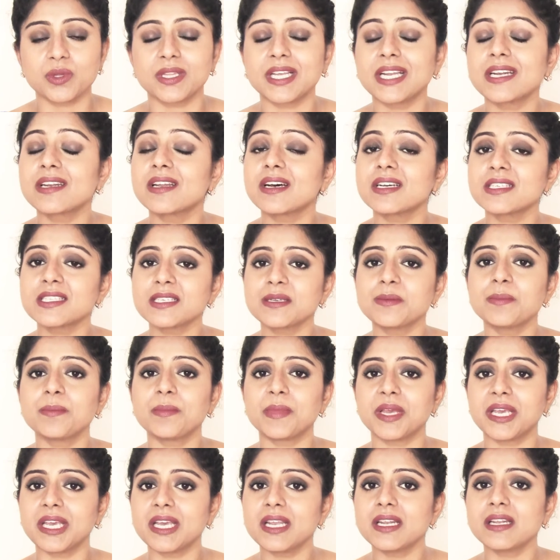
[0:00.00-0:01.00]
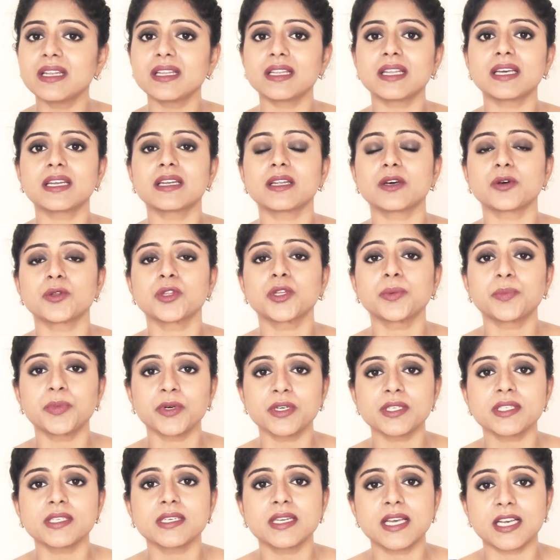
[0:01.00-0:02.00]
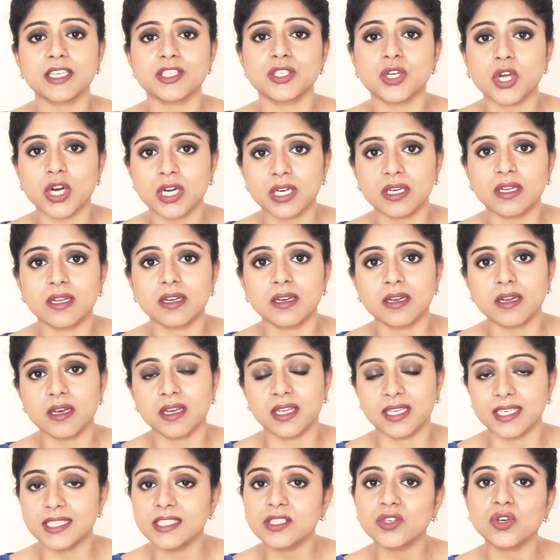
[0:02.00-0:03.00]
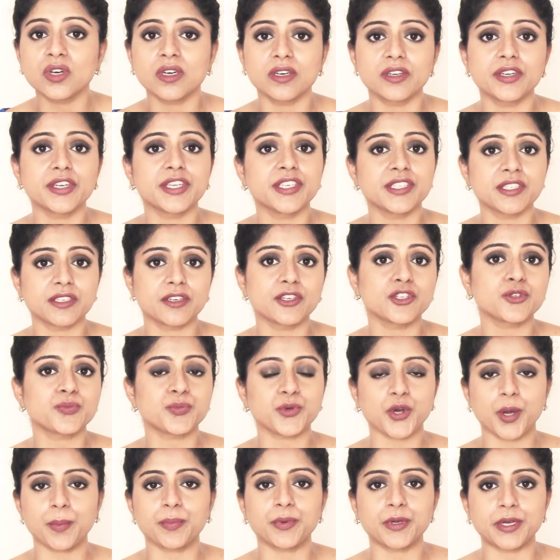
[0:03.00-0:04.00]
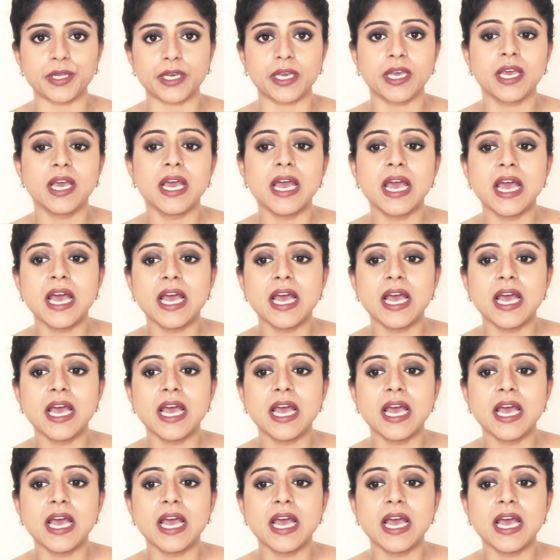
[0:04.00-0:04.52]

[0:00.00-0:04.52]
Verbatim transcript: That doesn't mean that the person has not done his or her research properly.